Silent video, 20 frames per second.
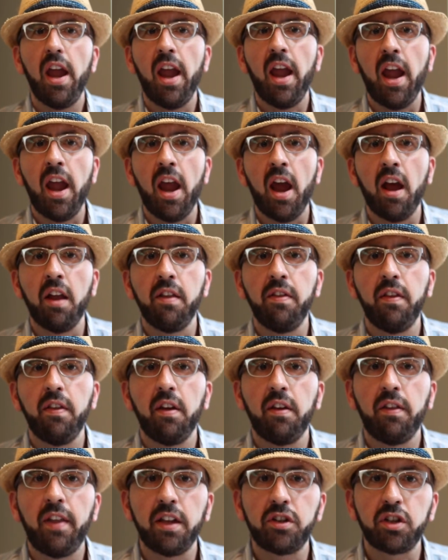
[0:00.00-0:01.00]
and
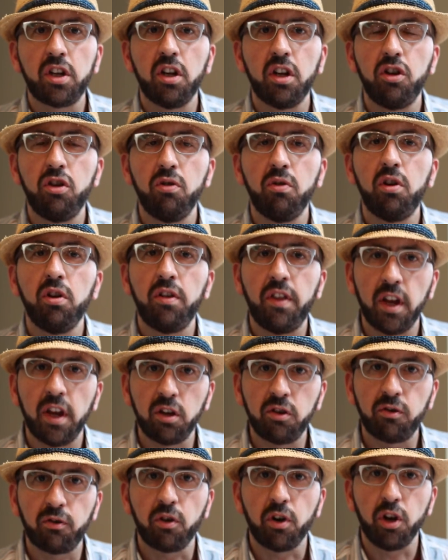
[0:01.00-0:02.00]
that's going to do good
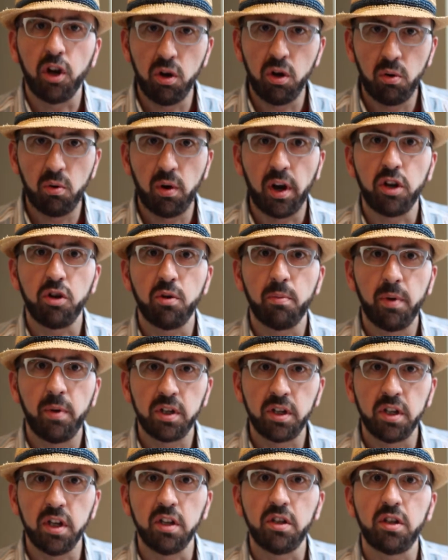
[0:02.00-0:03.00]
things for you and your
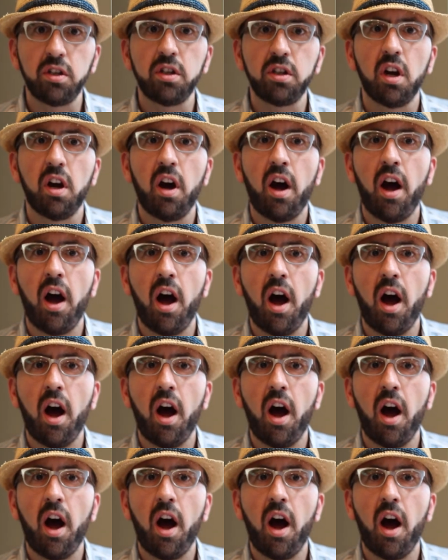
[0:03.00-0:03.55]
business